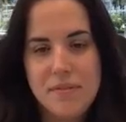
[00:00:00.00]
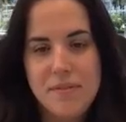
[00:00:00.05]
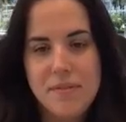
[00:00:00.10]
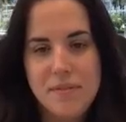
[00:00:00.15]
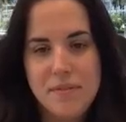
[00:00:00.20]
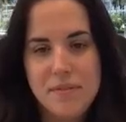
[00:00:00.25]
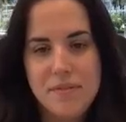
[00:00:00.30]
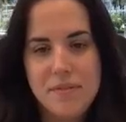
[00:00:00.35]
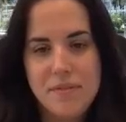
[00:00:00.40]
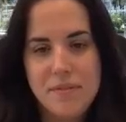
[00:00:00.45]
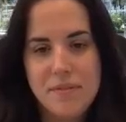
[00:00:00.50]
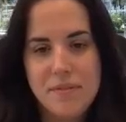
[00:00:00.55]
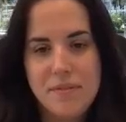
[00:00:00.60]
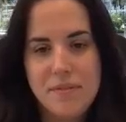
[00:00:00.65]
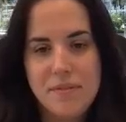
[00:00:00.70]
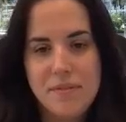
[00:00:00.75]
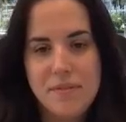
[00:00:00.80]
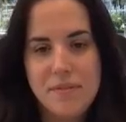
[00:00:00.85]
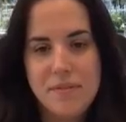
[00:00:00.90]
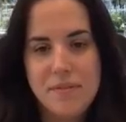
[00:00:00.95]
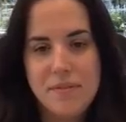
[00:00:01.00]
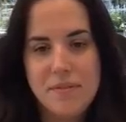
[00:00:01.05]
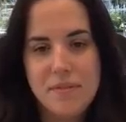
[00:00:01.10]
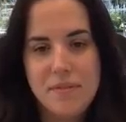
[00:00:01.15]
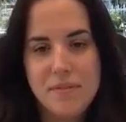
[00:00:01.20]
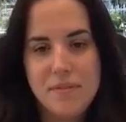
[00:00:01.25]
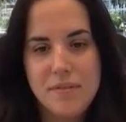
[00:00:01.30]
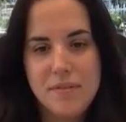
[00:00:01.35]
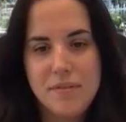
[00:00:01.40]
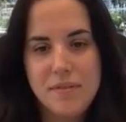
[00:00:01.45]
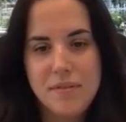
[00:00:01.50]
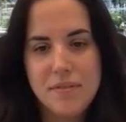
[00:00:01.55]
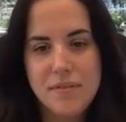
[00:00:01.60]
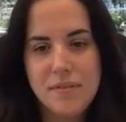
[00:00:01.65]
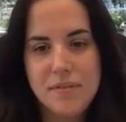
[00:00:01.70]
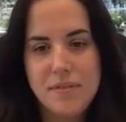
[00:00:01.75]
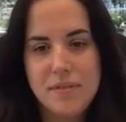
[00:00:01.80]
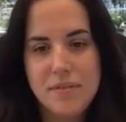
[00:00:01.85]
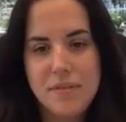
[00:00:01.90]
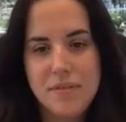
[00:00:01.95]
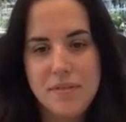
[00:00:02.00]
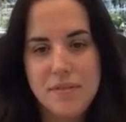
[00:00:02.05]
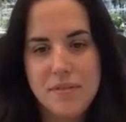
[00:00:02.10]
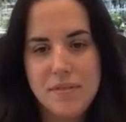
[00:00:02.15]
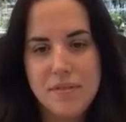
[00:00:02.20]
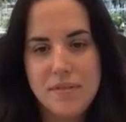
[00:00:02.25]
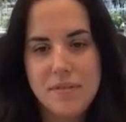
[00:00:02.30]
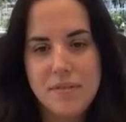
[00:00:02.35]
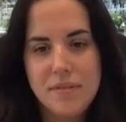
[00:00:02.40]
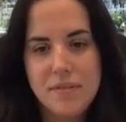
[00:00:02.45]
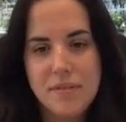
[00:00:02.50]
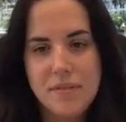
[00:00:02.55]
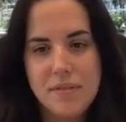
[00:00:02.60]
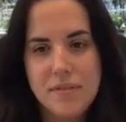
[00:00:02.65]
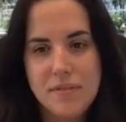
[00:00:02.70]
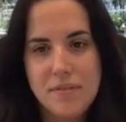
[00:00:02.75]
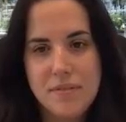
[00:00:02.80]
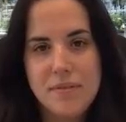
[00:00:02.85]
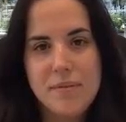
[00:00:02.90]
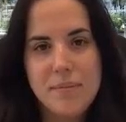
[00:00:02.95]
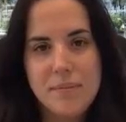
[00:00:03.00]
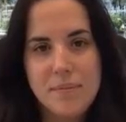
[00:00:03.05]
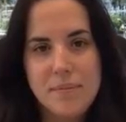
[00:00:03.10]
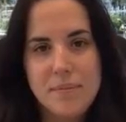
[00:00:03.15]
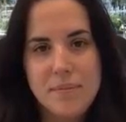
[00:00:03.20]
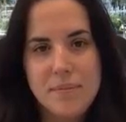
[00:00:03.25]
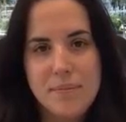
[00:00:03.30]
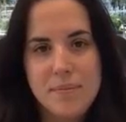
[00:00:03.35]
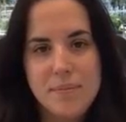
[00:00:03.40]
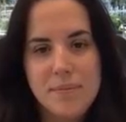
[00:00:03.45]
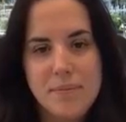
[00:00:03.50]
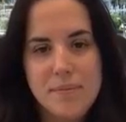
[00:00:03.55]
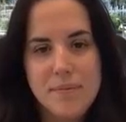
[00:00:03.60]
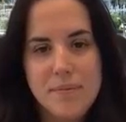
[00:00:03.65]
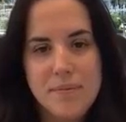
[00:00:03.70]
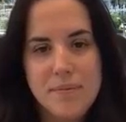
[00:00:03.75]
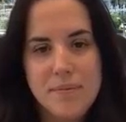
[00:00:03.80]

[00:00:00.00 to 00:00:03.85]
[no speech]